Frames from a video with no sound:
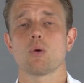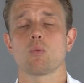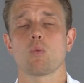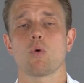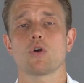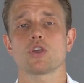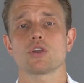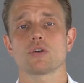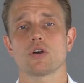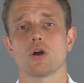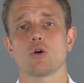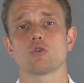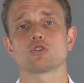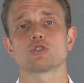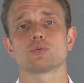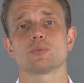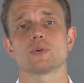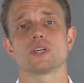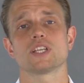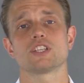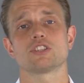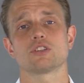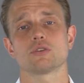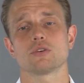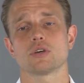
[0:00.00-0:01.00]
What you're
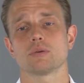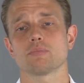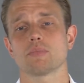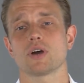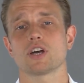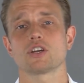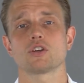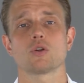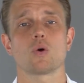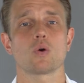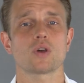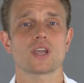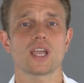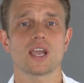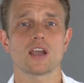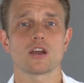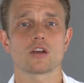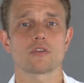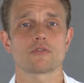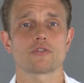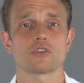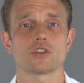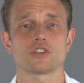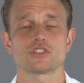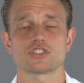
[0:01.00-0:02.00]
ultimately doing by not
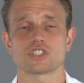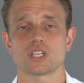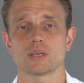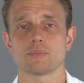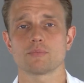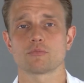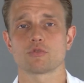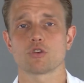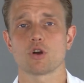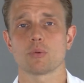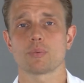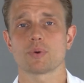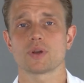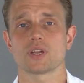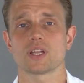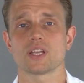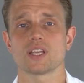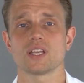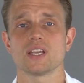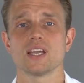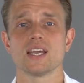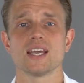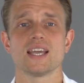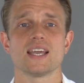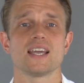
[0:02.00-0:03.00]
caring for your skin
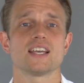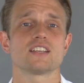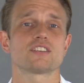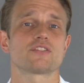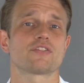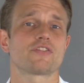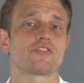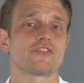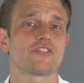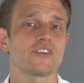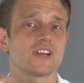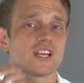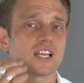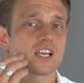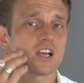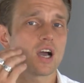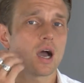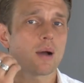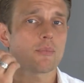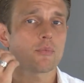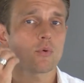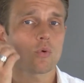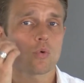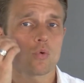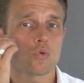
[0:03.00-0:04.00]
properly is filling
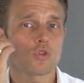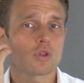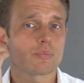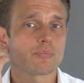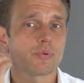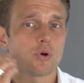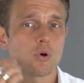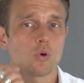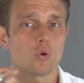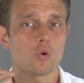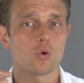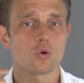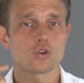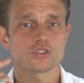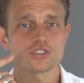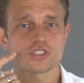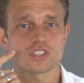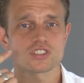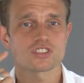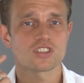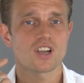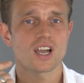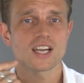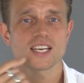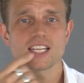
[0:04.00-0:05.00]
up all the pores, the
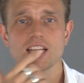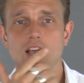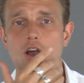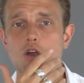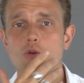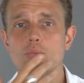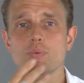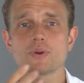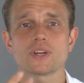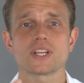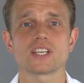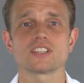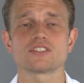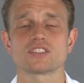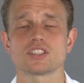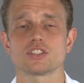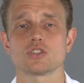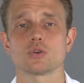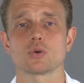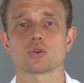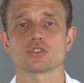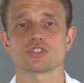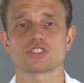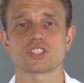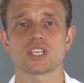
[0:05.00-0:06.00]
tiny openings in
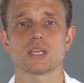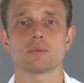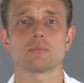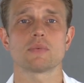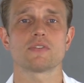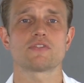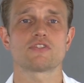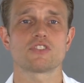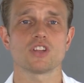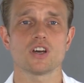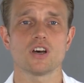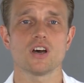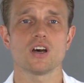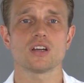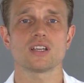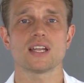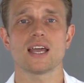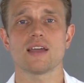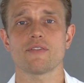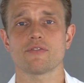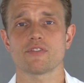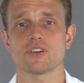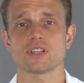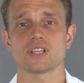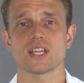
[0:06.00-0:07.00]
your skin with dirt
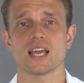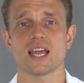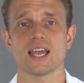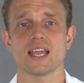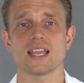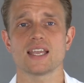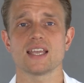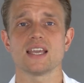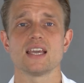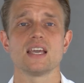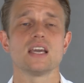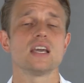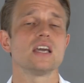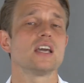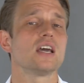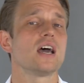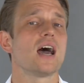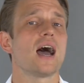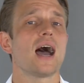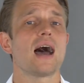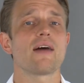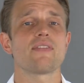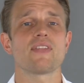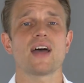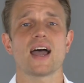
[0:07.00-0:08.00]
every day,
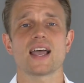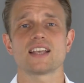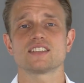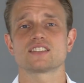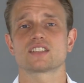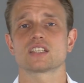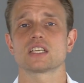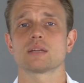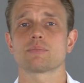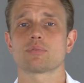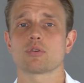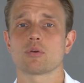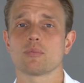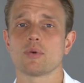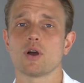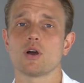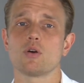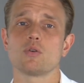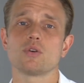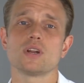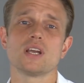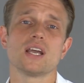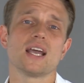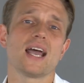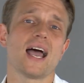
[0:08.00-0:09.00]
and that is going to
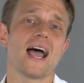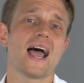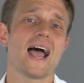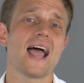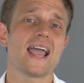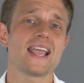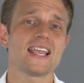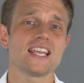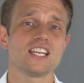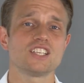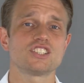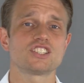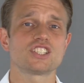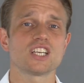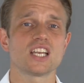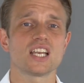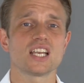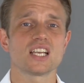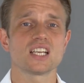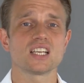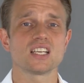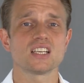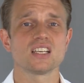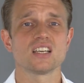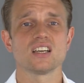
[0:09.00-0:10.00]
promote
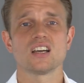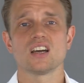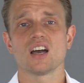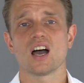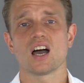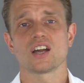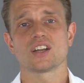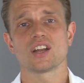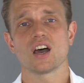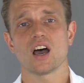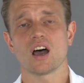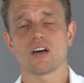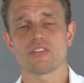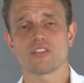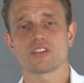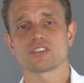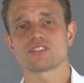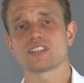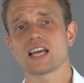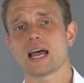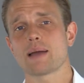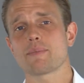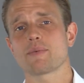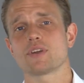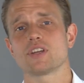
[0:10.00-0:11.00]
aging and other
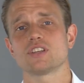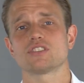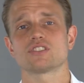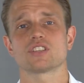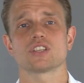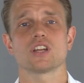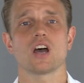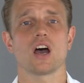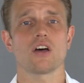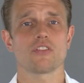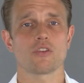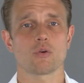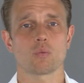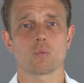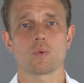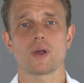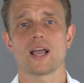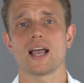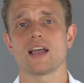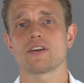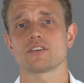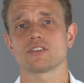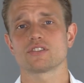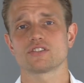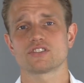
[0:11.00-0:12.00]
damage and other
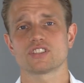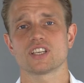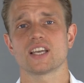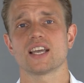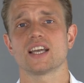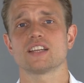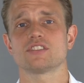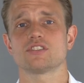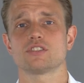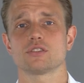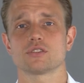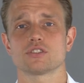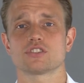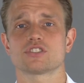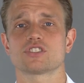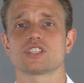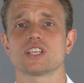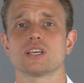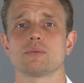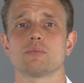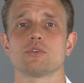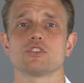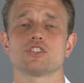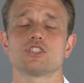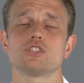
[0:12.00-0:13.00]
wear and tear to your
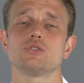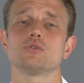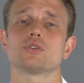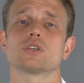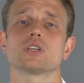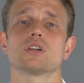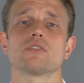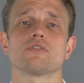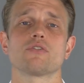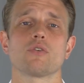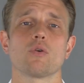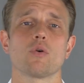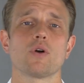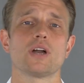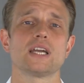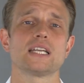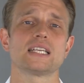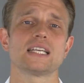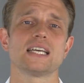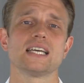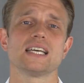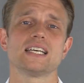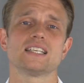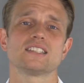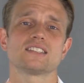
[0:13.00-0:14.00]
skin, which you can avoid,
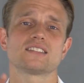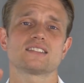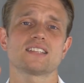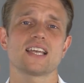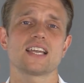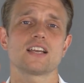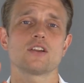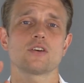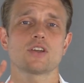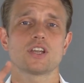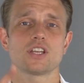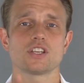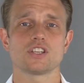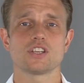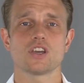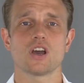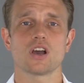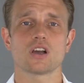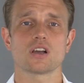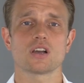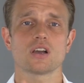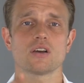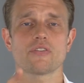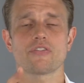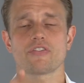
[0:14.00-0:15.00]
stay looking
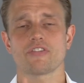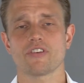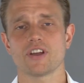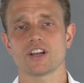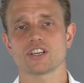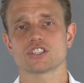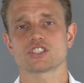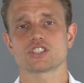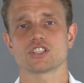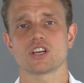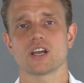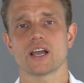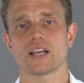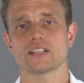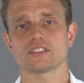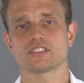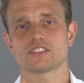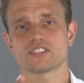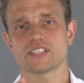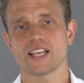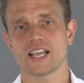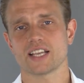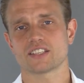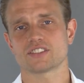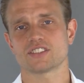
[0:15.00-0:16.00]
younger, fresher and
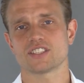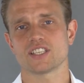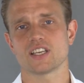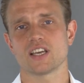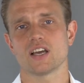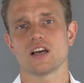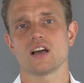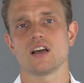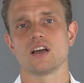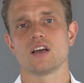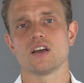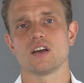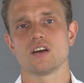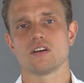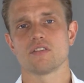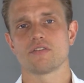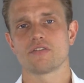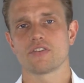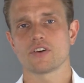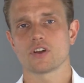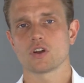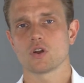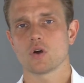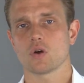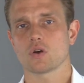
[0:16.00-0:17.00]
sexier
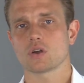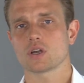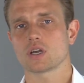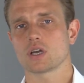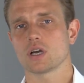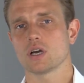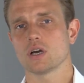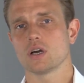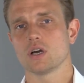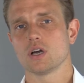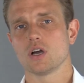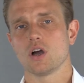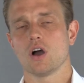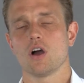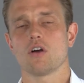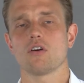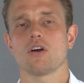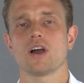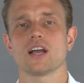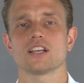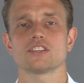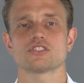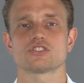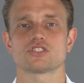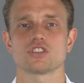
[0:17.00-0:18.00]
for longer. All
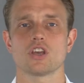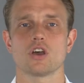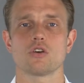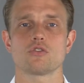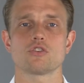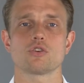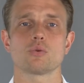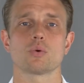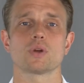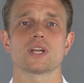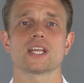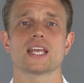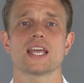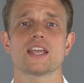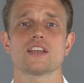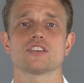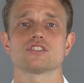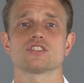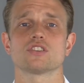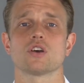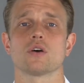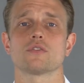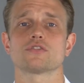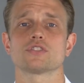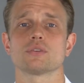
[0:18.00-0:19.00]
right, so you want to get
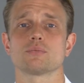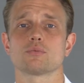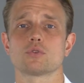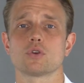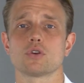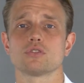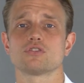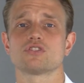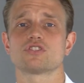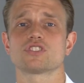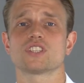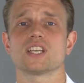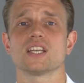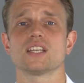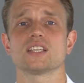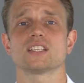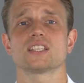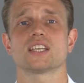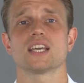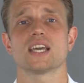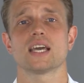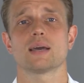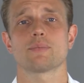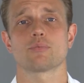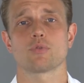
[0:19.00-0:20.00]
yourself some good
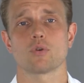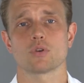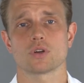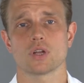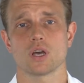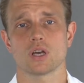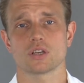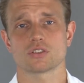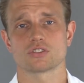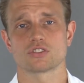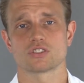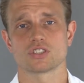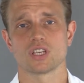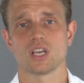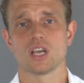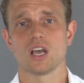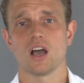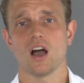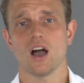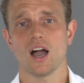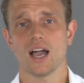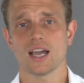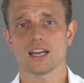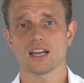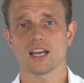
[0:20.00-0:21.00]
skincare products.
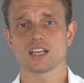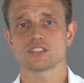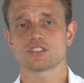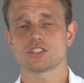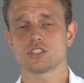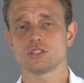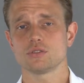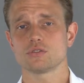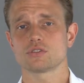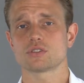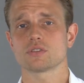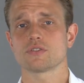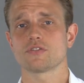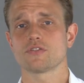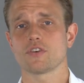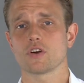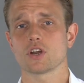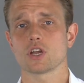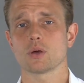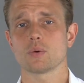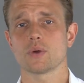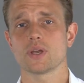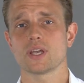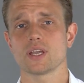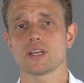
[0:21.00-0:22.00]
I like to use the
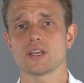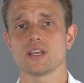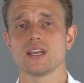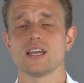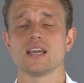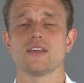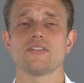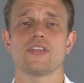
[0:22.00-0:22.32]
following.